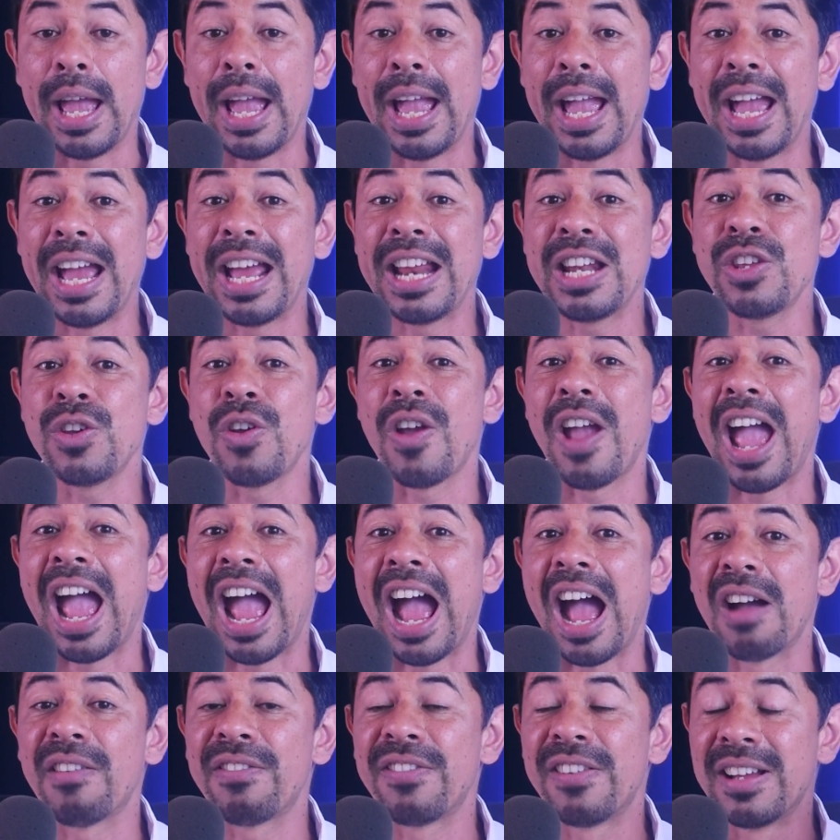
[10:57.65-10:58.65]
And you
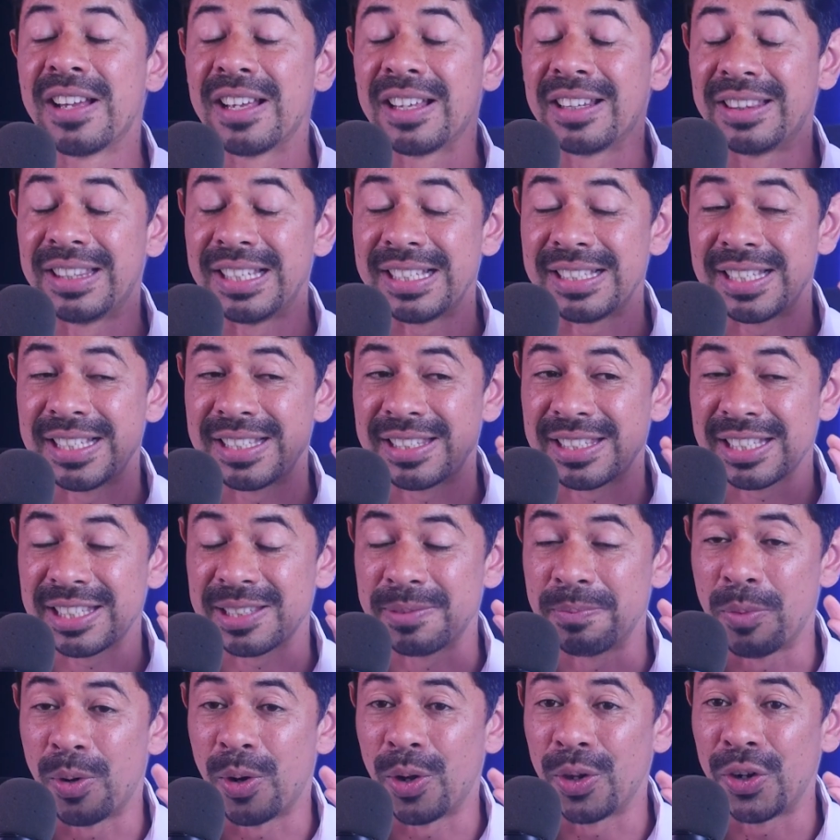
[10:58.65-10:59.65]
have, this is a
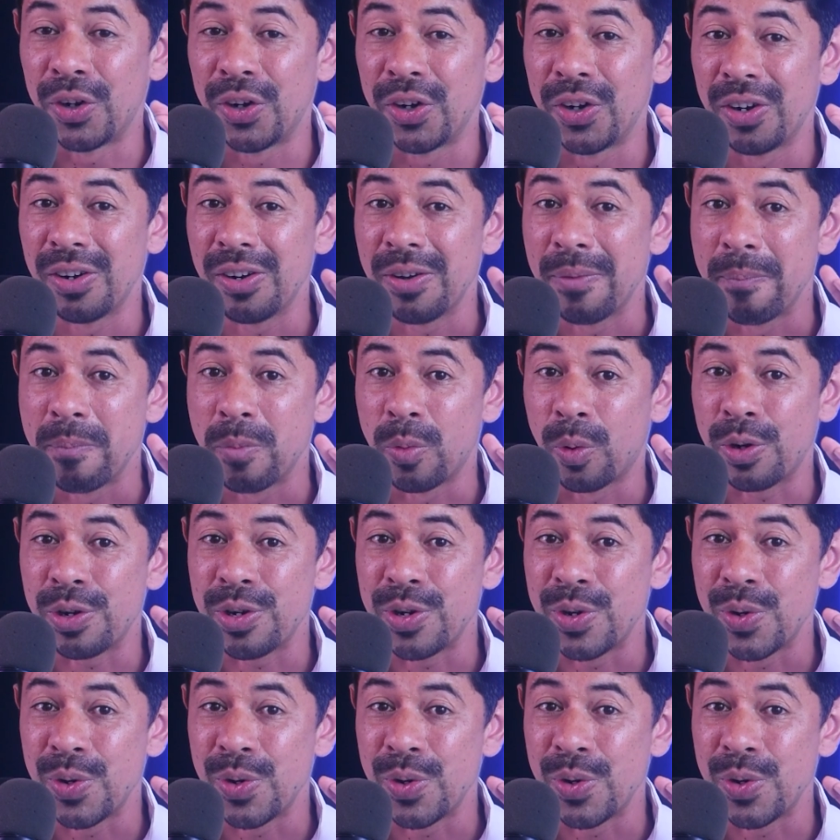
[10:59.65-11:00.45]
smaller, more